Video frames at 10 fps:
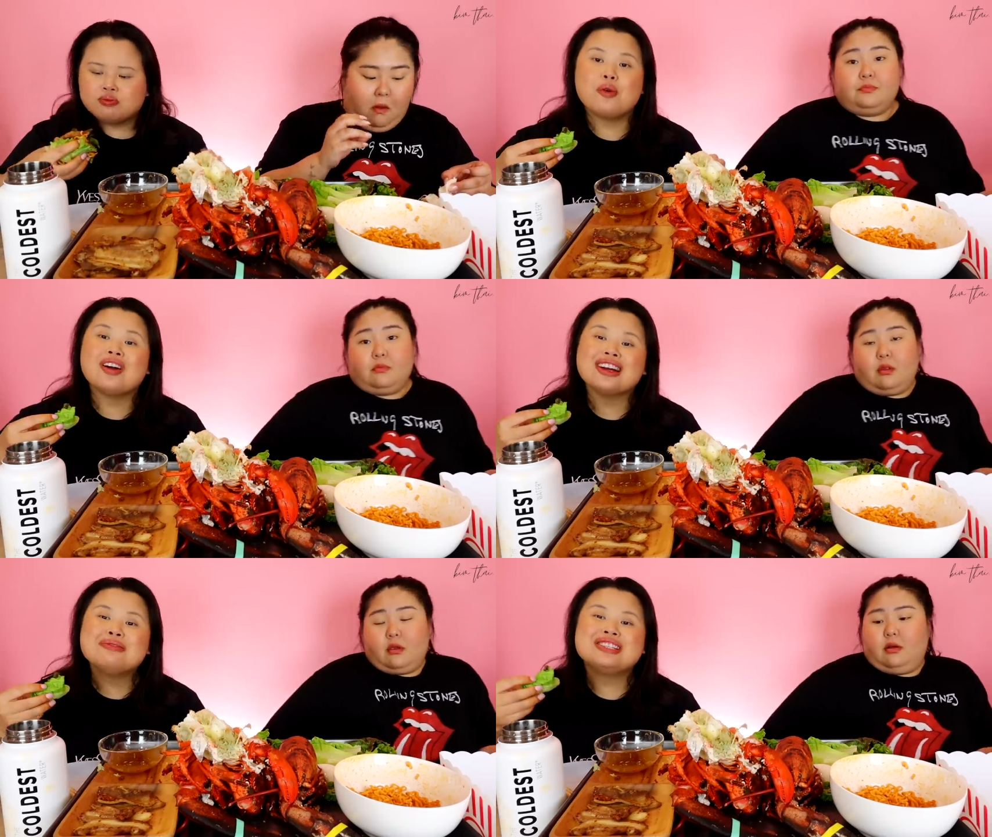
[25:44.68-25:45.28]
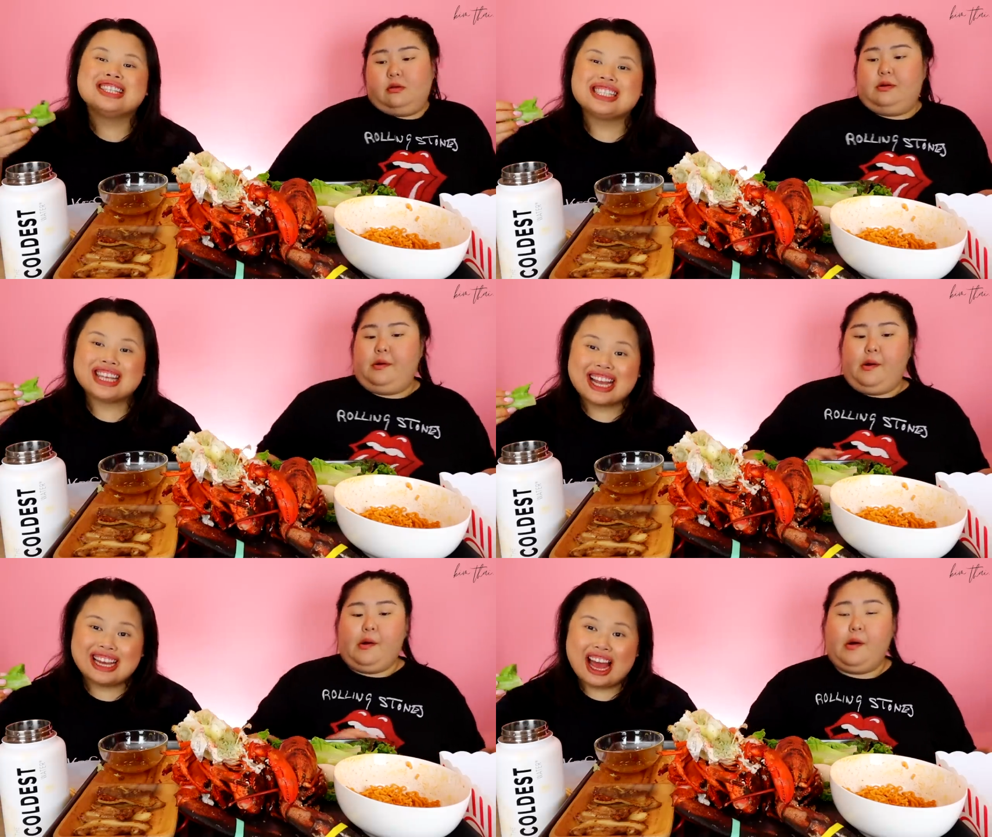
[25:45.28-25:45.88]
Speaker 1: Welcome to the
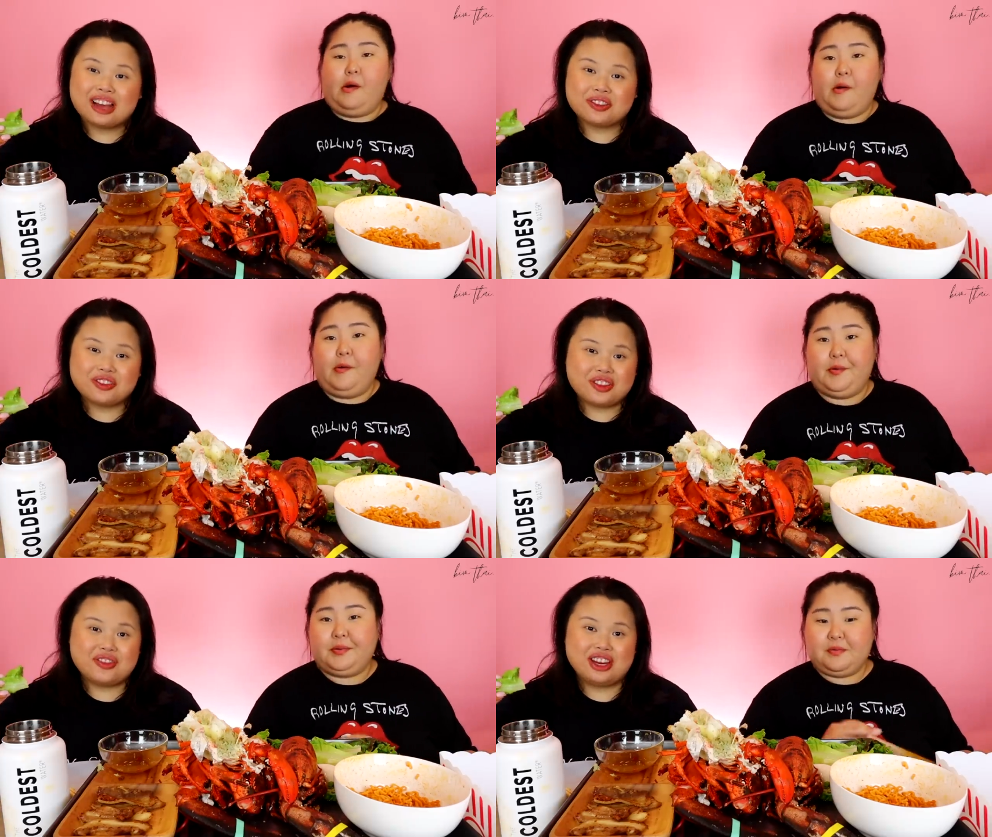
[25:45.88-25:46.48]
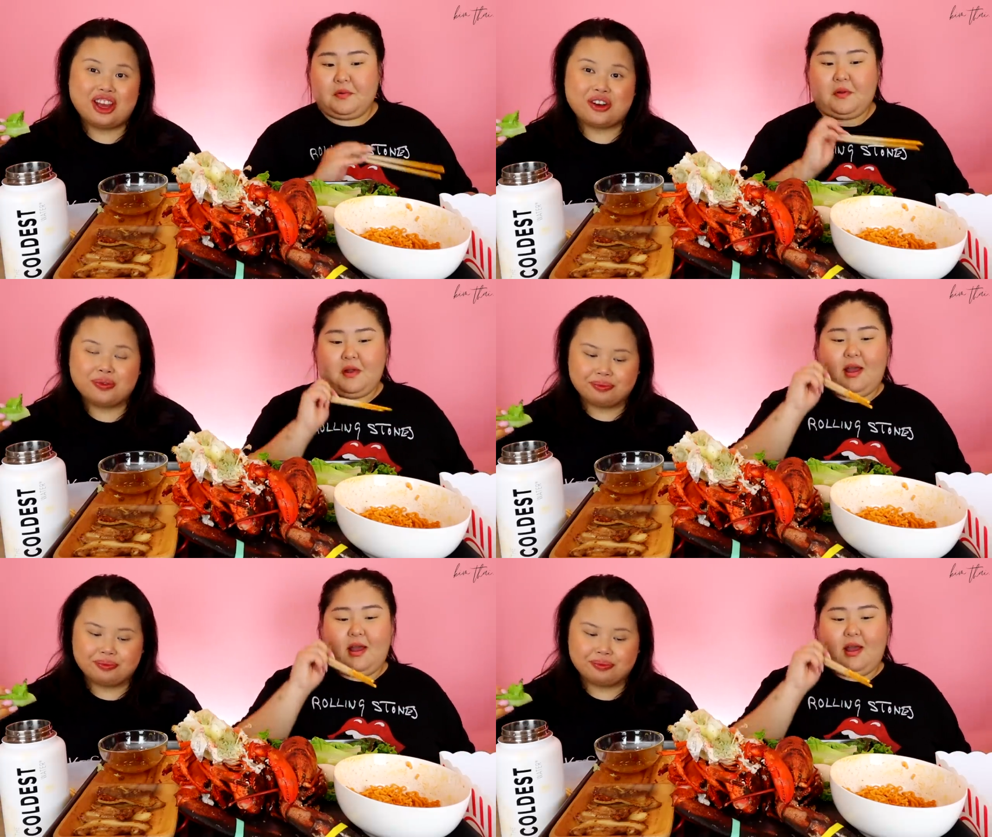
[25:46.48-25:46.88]
second half of the video.